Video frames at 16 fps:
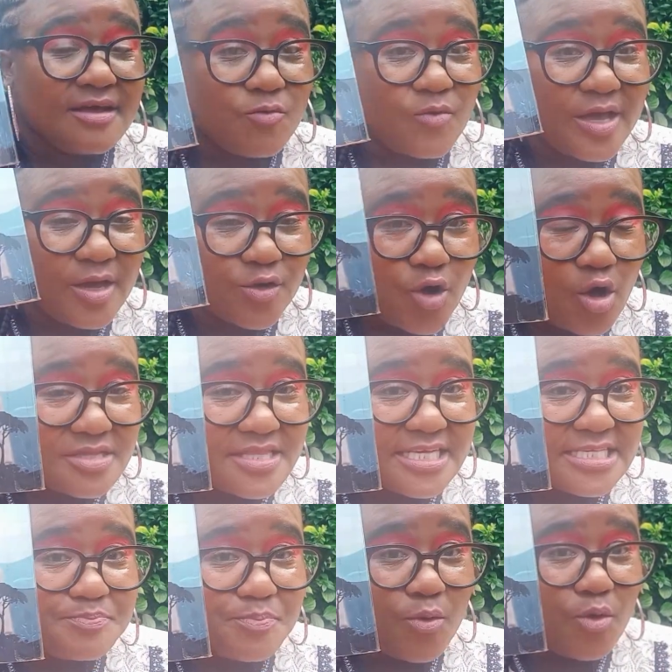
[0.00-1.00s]
We wrote
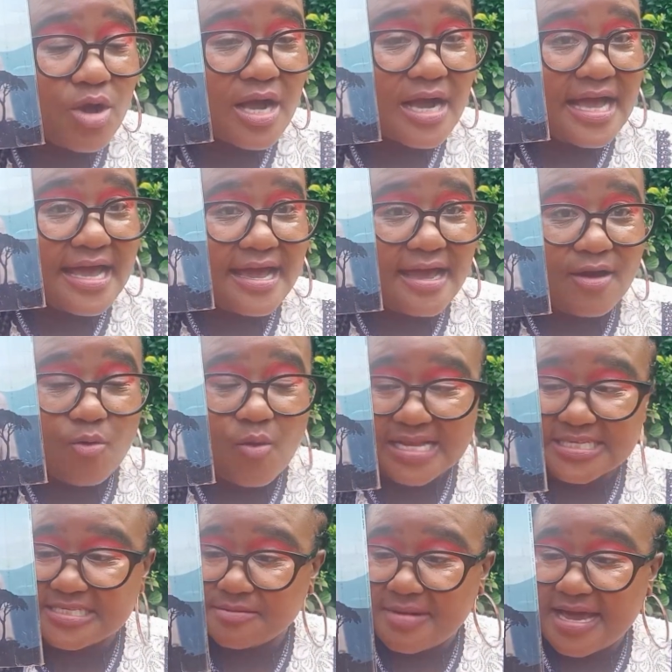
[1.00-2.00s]
this book
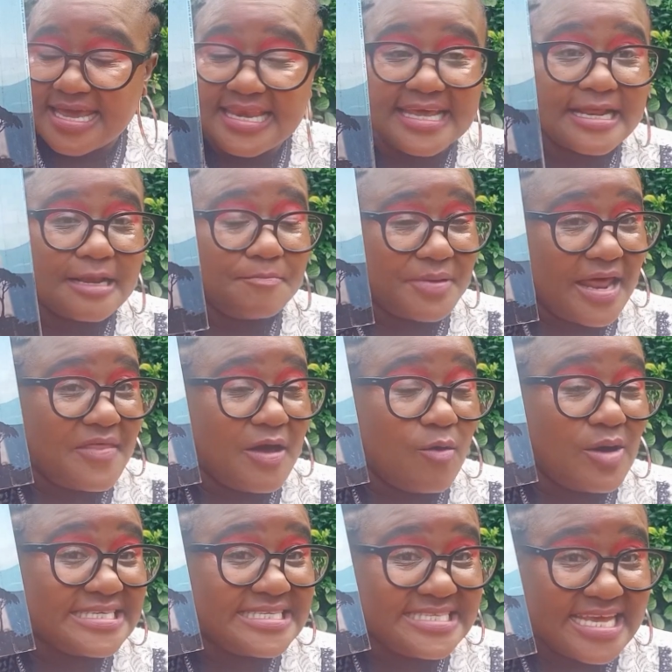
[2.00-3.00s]
whilst my little brother
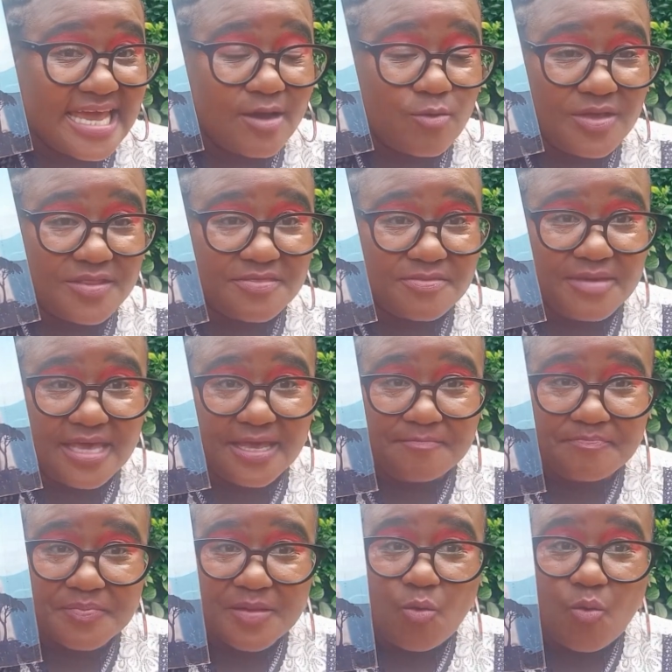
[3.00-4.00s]
was staying with me,
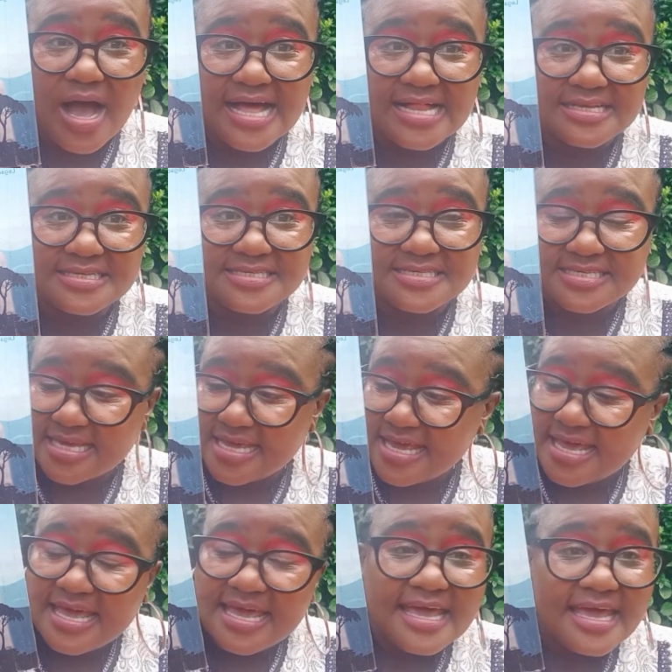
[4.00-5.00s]
whilst
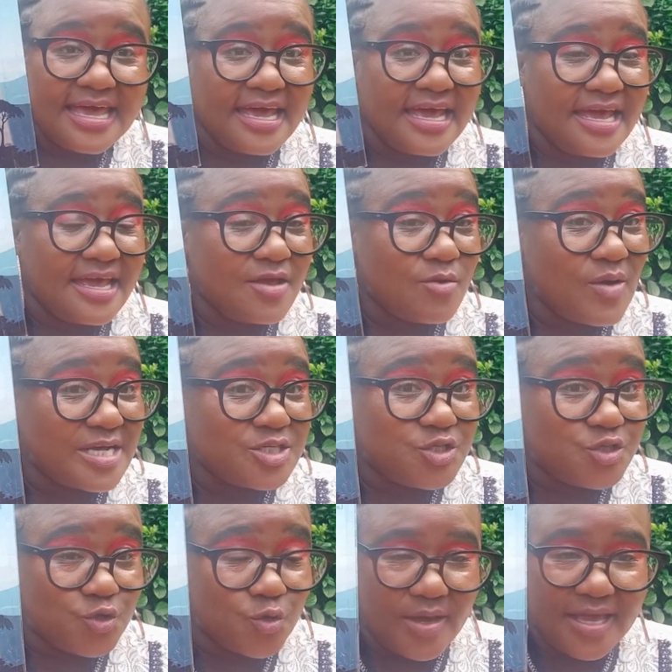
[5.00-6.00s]
he was
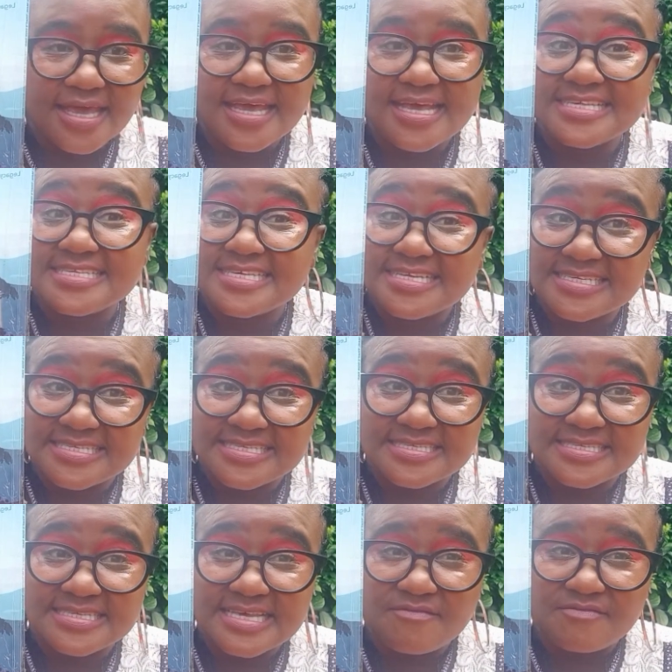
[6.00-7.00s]
doing his
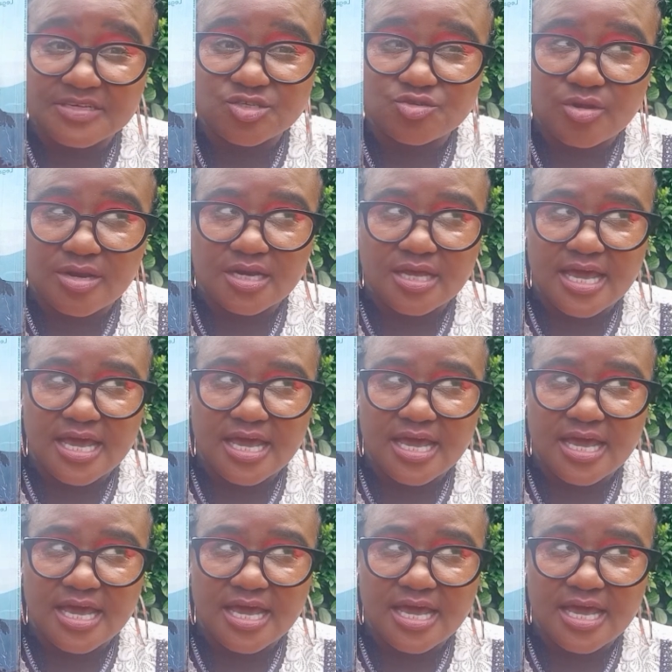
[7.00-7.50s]
in-service training.